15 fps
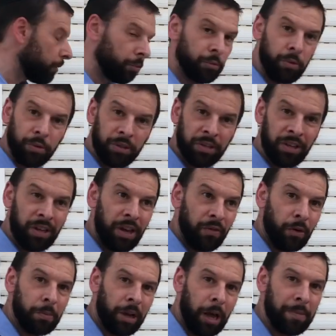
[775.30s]
the roots
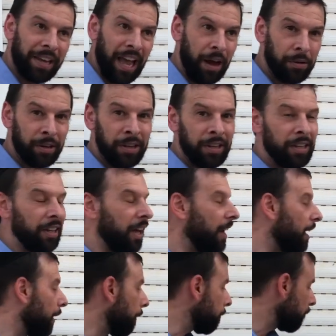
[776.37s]
from coming out
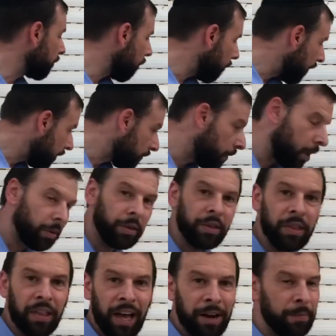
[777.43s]
to go any farther
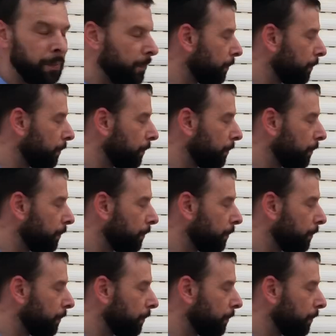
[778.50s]
than that.